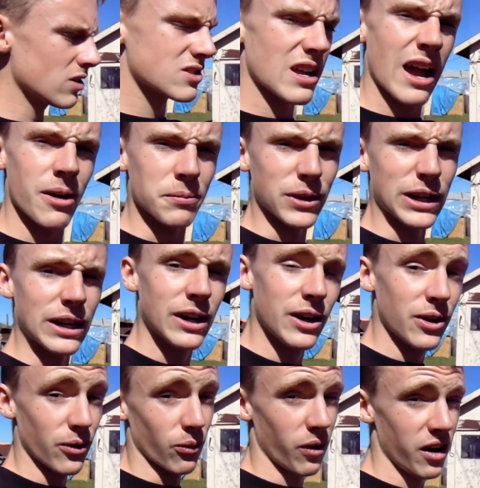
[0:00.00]
does that mean?
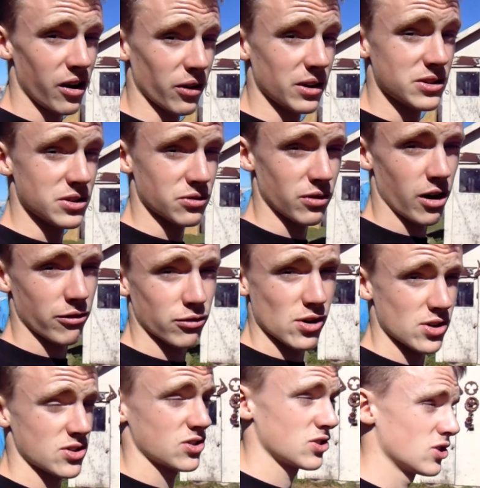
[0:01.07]
Well, it's in
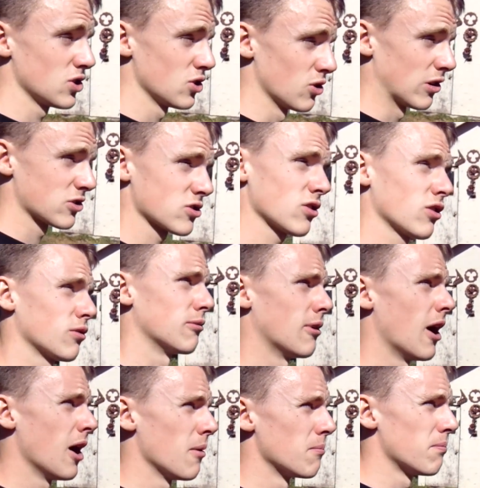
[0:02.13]
reference to a certain
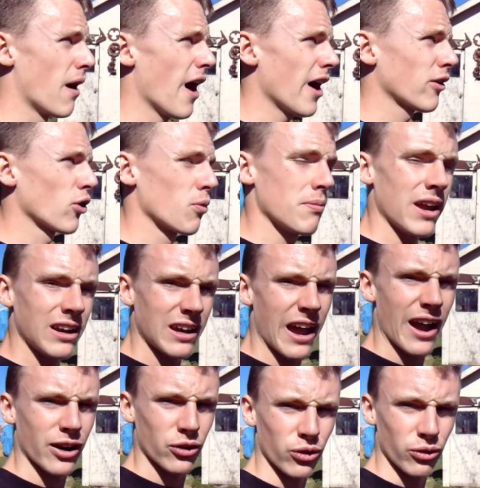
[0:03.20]

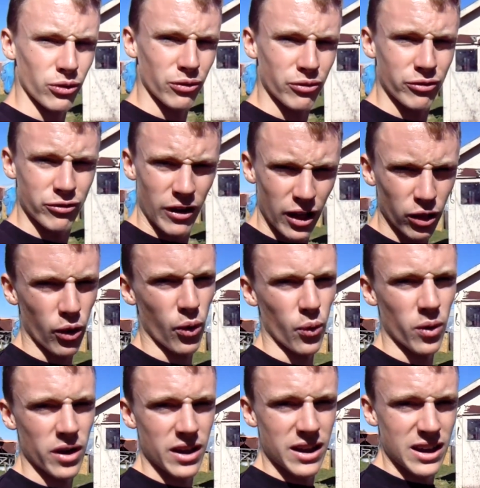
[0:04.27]
pyromaniacal fellow
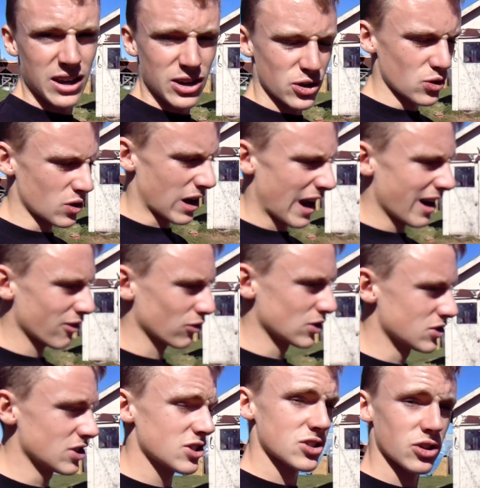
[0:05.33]
who can't
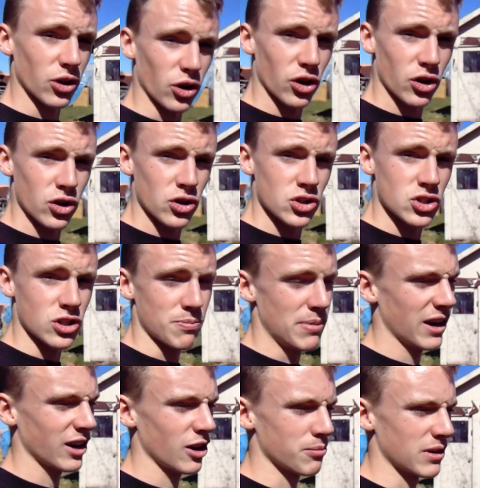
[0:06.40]
resist the urge to
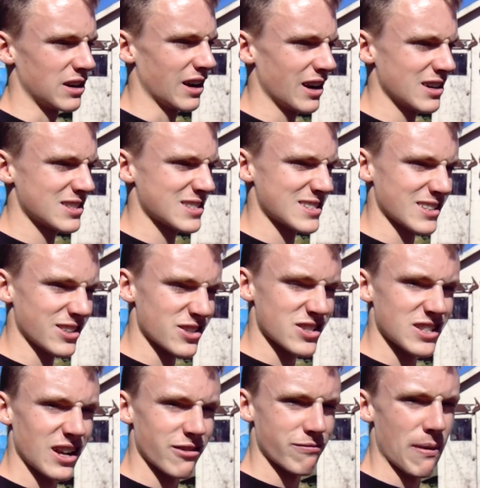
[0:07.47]
pick up a nice little set of